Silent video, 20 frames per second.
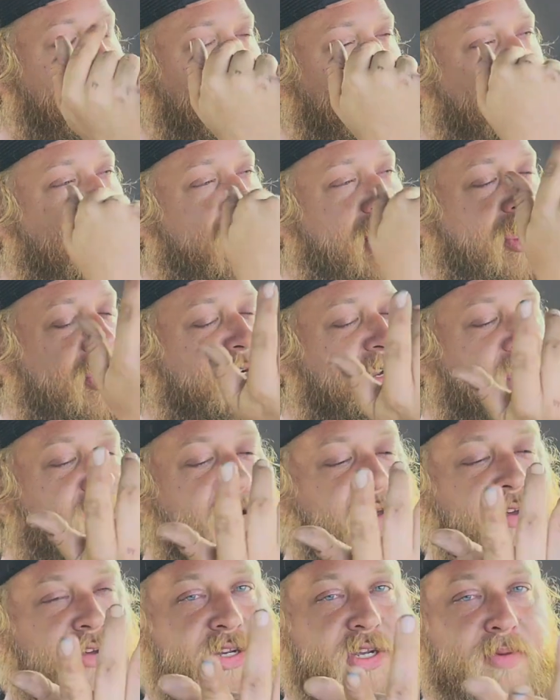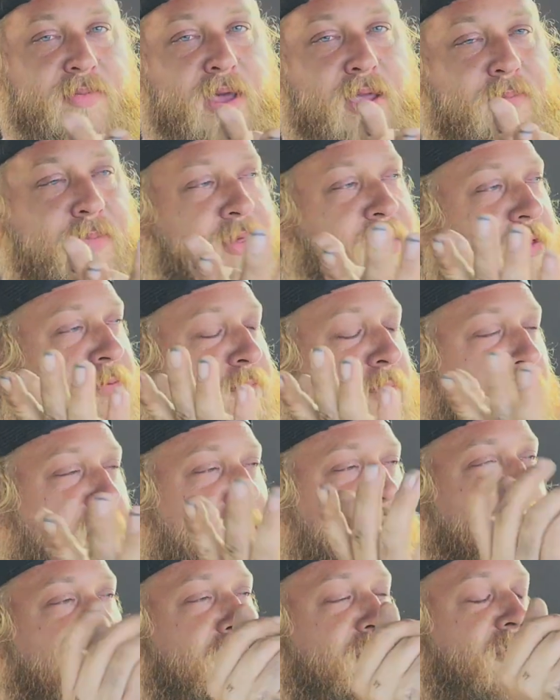a running joke because she made me this
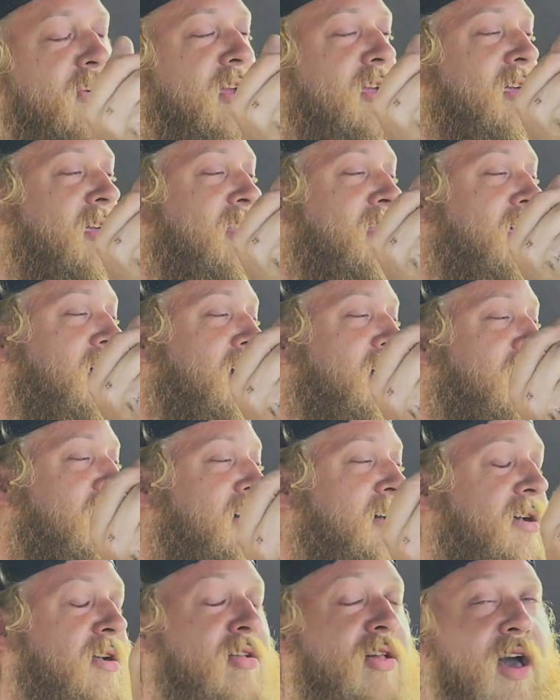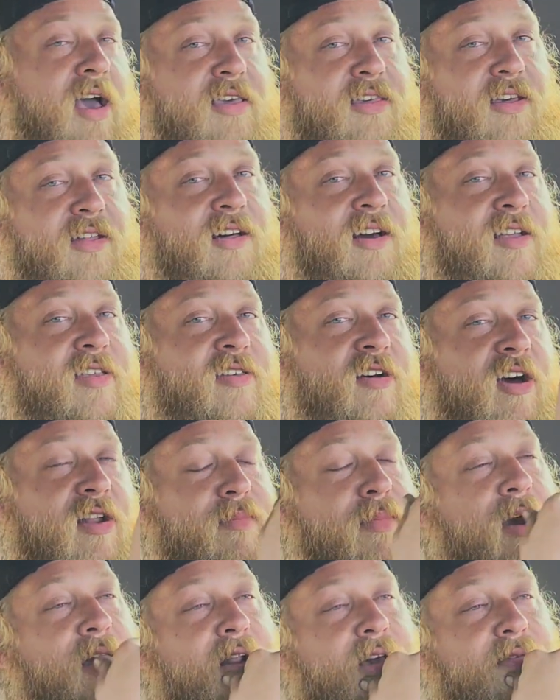beautiful freaking Classic Lines
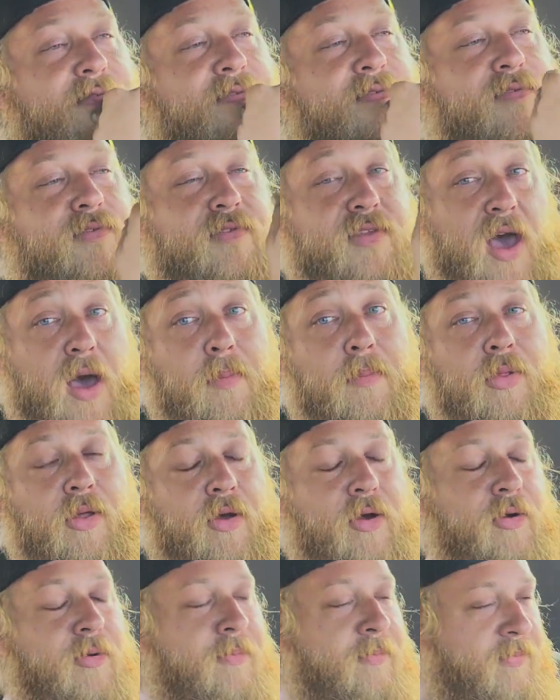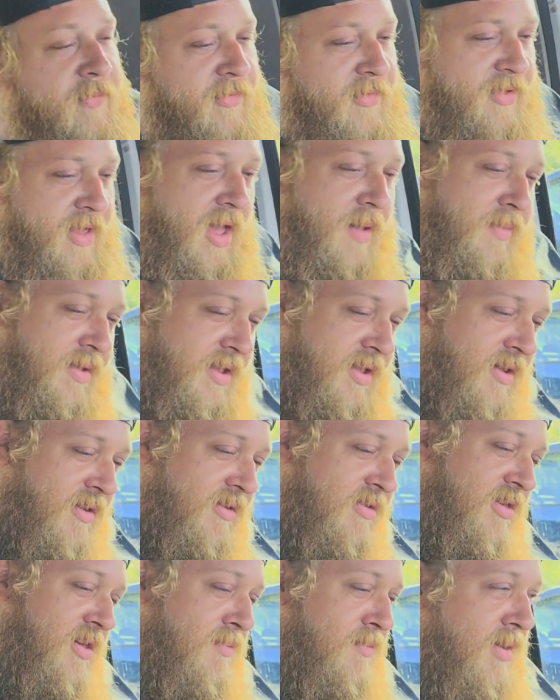Automotive tumbler that I've been
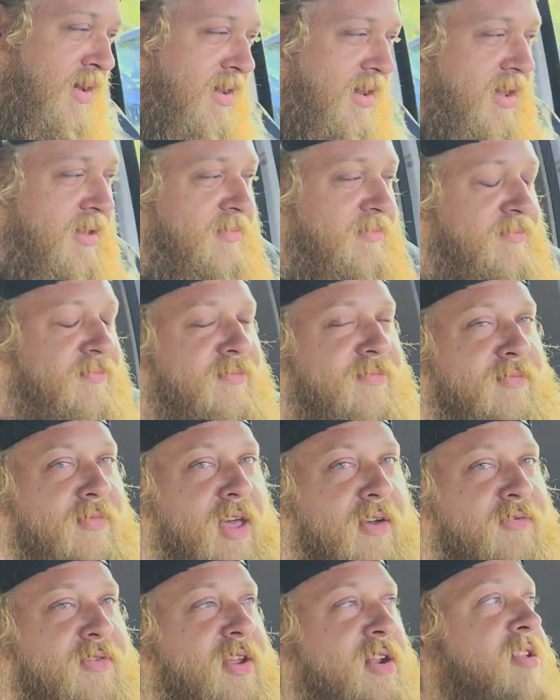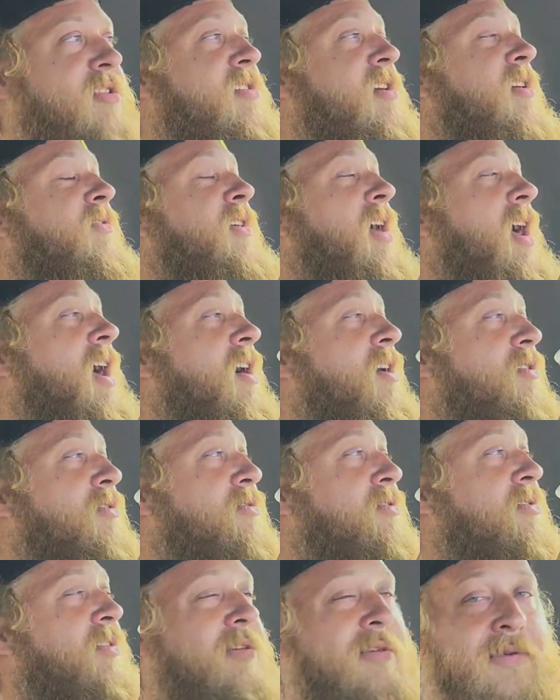using, but I left it inside the
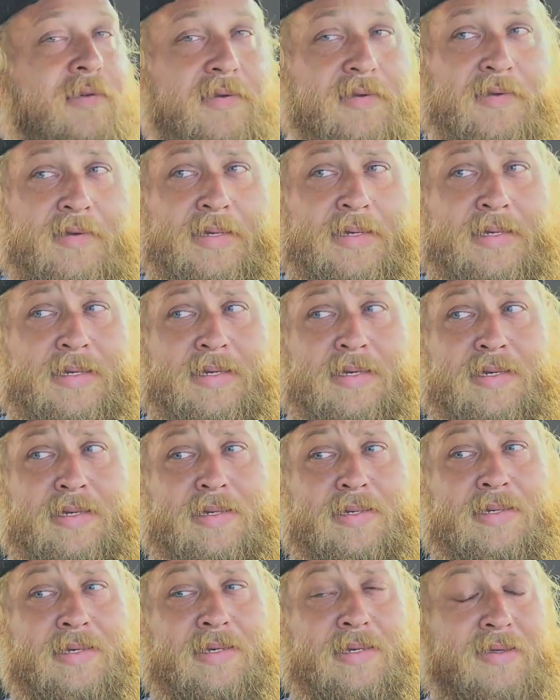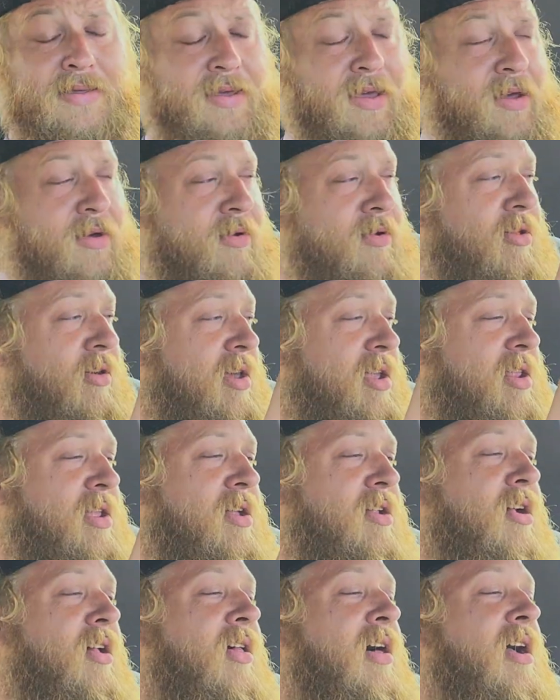house. You know, cleaned
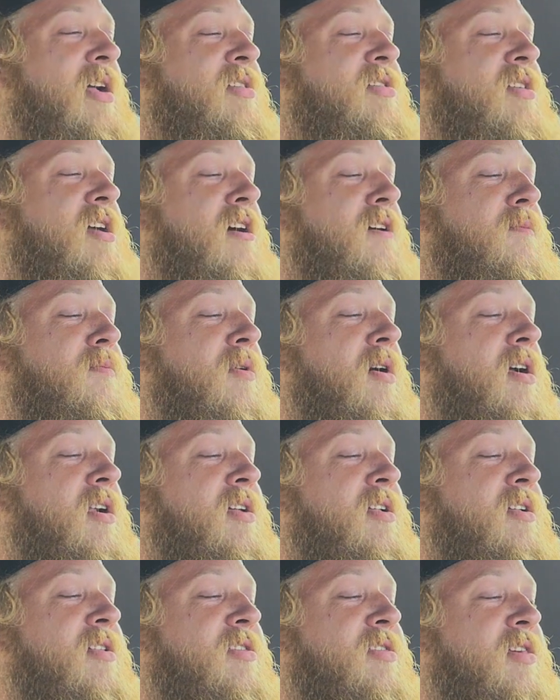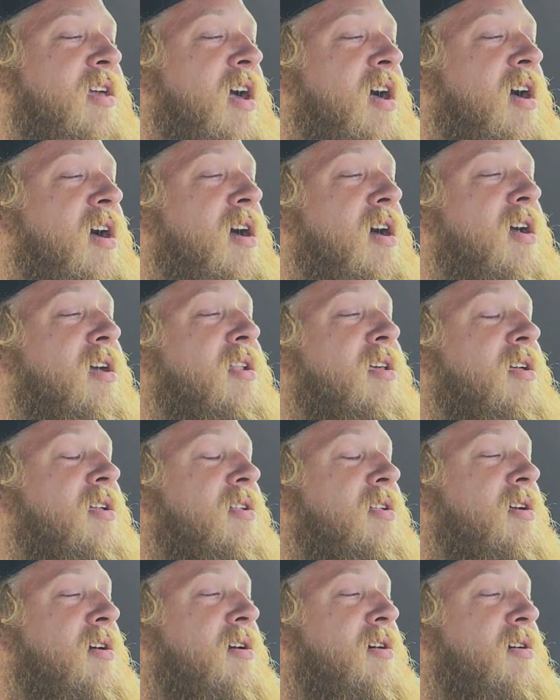it, all that stuff, brought it inside,
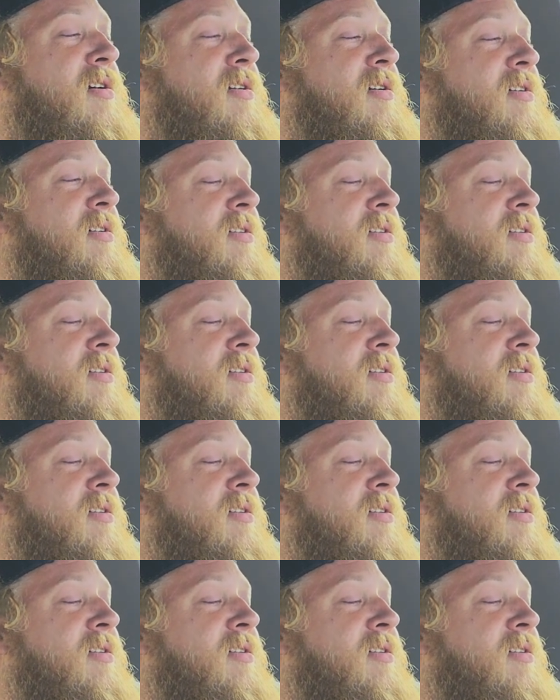and you